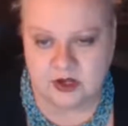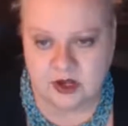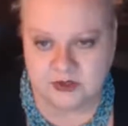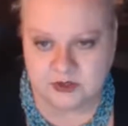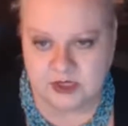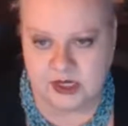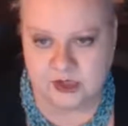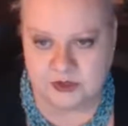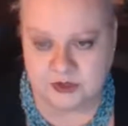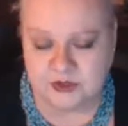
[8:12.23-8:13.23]

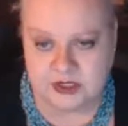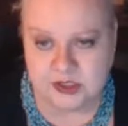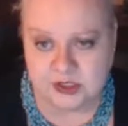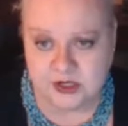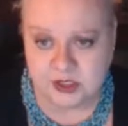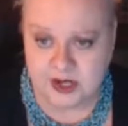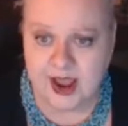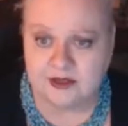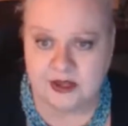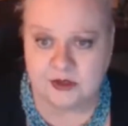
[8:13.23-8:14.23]
consultations are such a
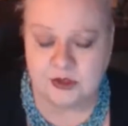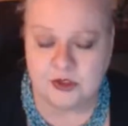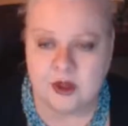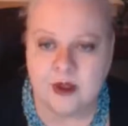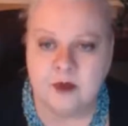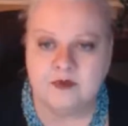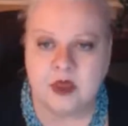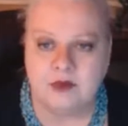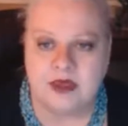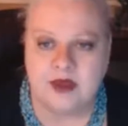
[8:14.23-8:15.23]
challenge,
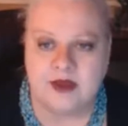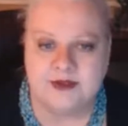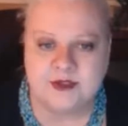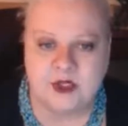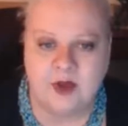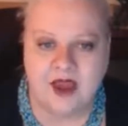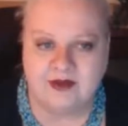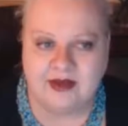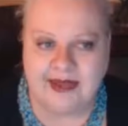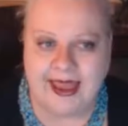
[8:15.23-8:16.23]
because you have
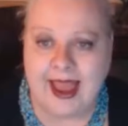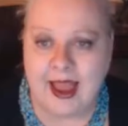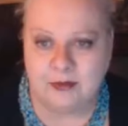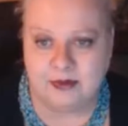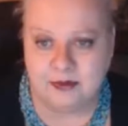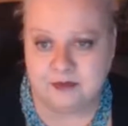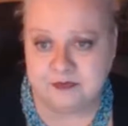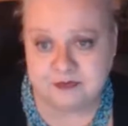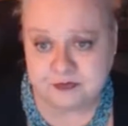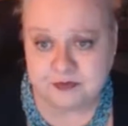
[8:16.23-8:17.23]
a gap,
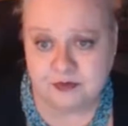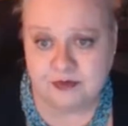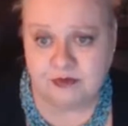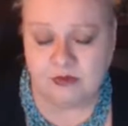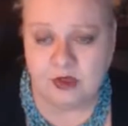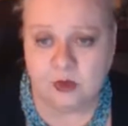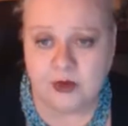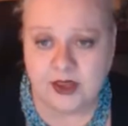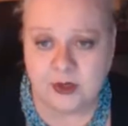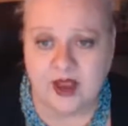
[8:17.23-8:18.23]

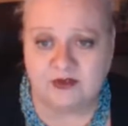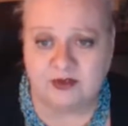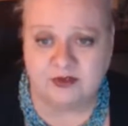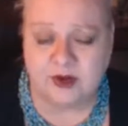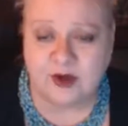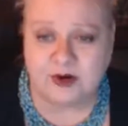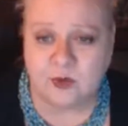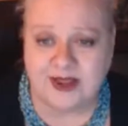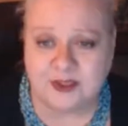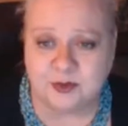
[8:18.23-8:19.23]
right? You have to figure out a
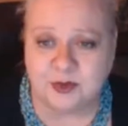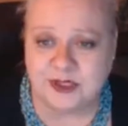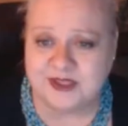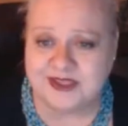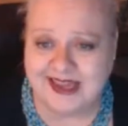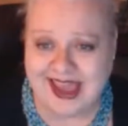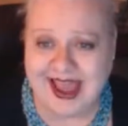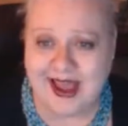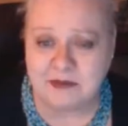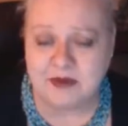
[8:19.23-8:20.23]
way to bridge the
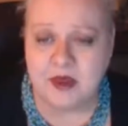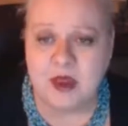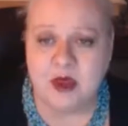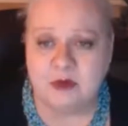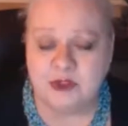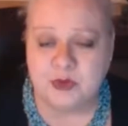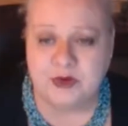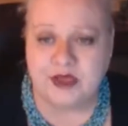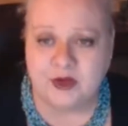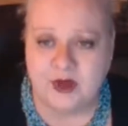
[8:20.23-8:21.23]
gap
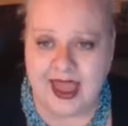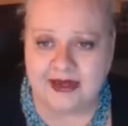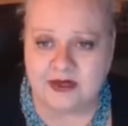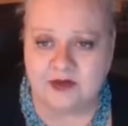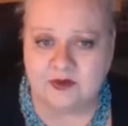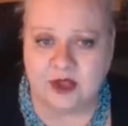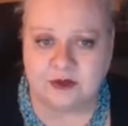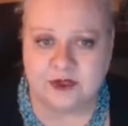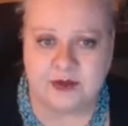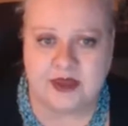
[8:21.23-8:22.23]
between your additive
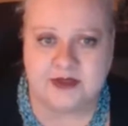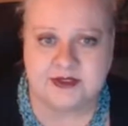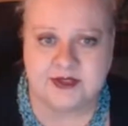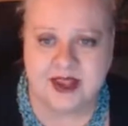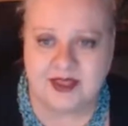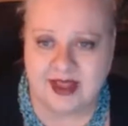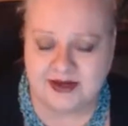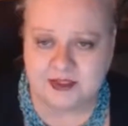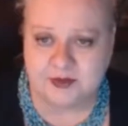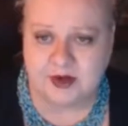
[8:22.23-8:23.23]
color space and that
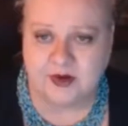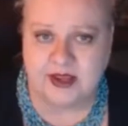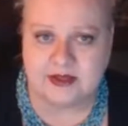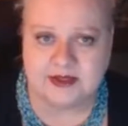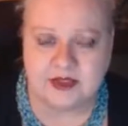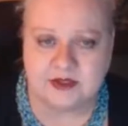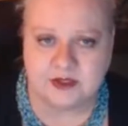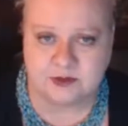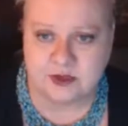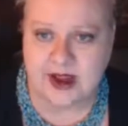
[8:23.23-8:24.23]
experience and the
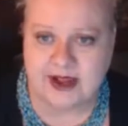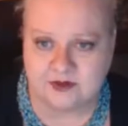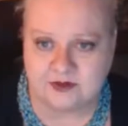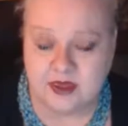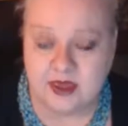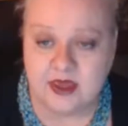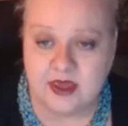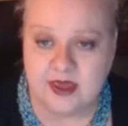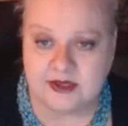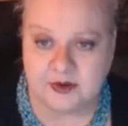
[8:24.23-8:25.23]
subtractive
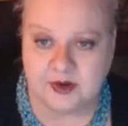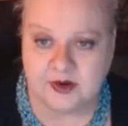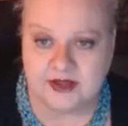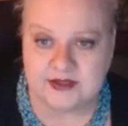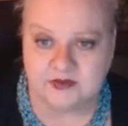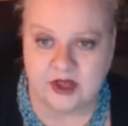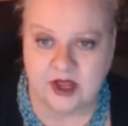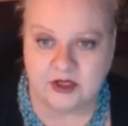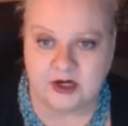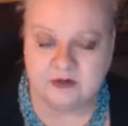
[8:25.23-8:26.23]
experience of
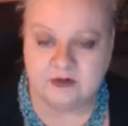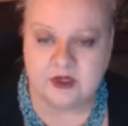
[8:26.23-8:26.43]
color.